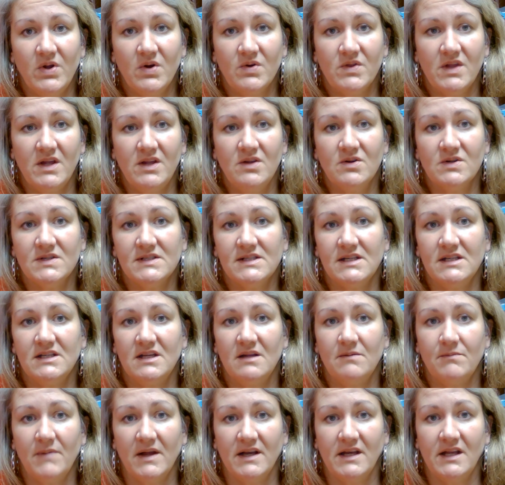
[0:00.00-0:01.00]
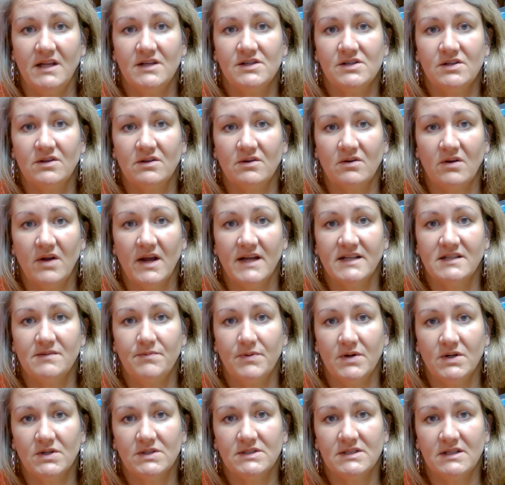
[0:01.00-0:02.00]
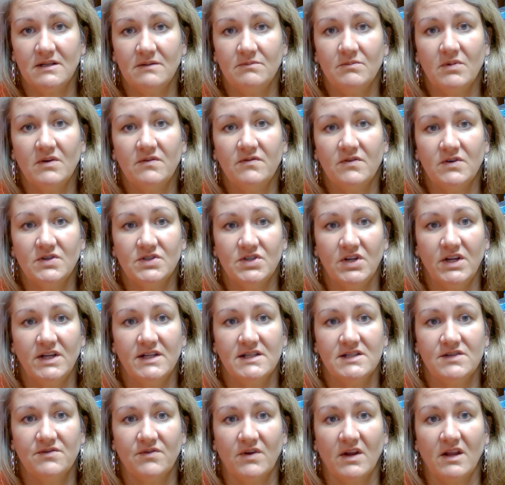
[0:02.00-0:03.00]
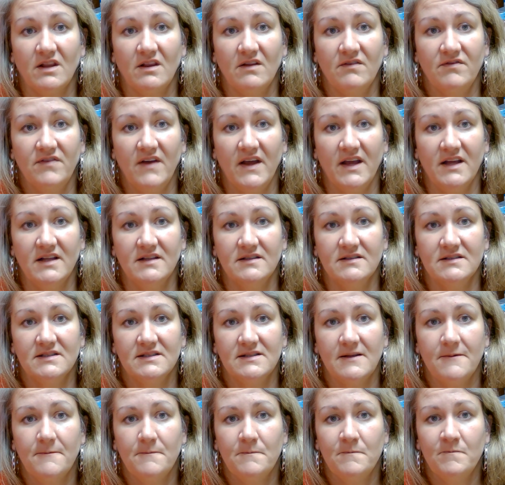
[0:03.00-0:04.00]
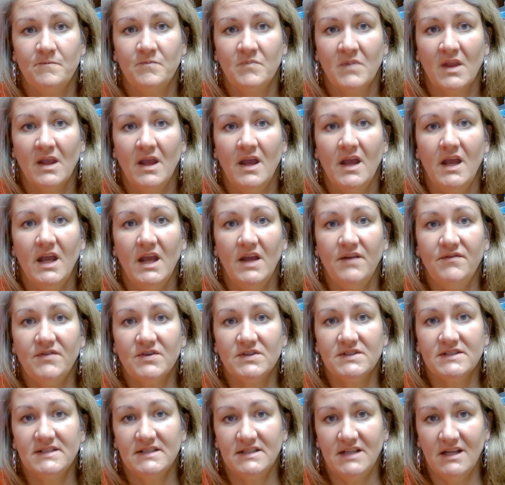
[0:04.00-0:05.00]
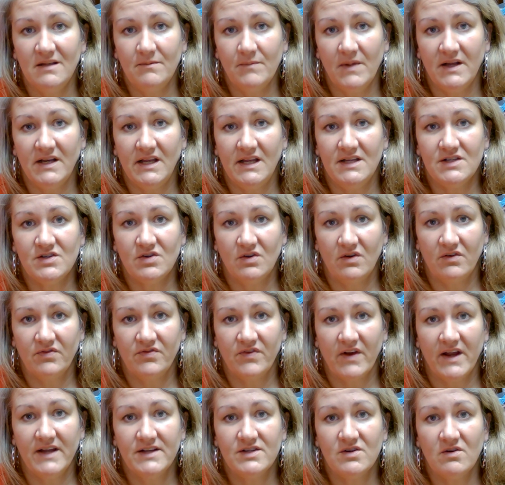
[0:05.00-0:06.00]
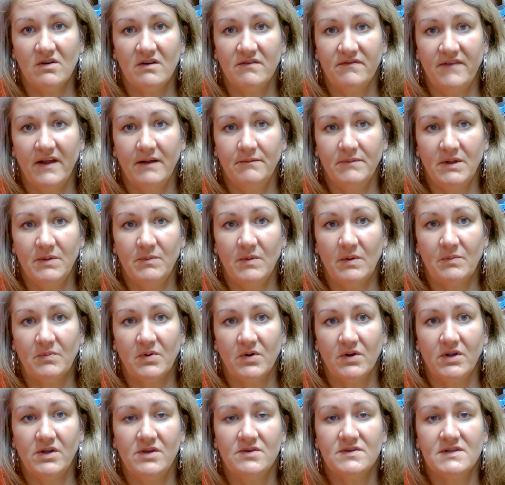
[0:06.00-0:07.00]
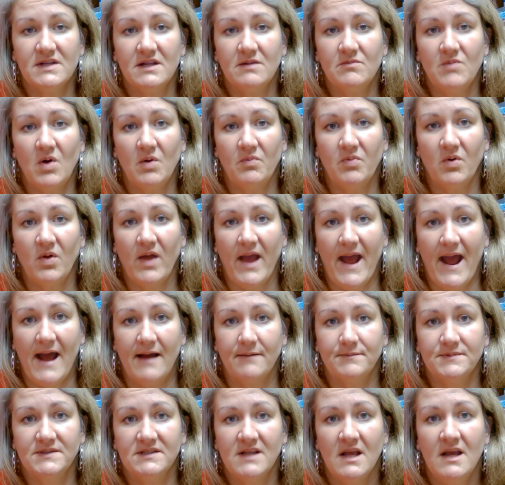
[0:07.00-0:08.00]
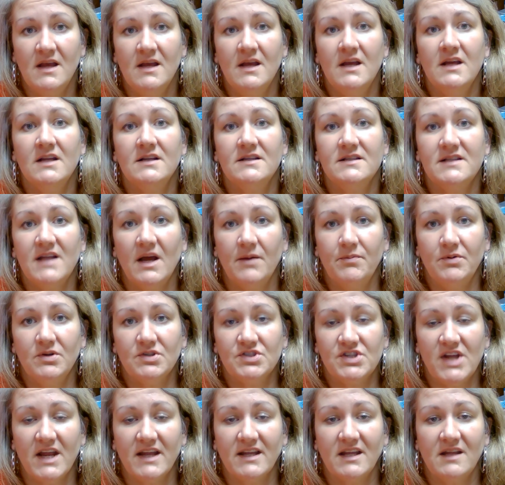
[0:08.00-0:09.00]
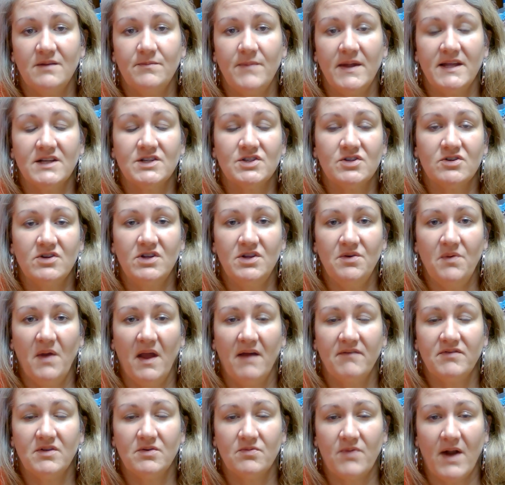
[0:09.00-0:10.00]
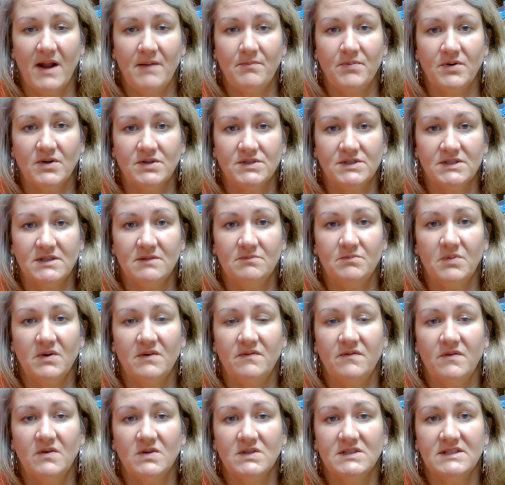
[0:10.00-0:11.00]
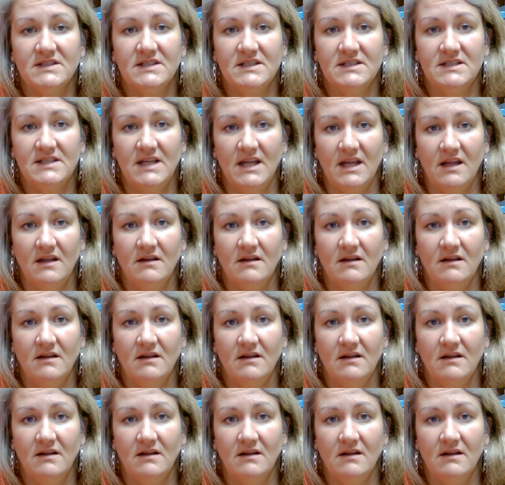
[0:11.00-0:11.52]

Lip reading: that you're sending money to the correct person before transferring the funds. If you're sending money to a friend or family member using mobile apps, double check and make sure you have the right person before sending.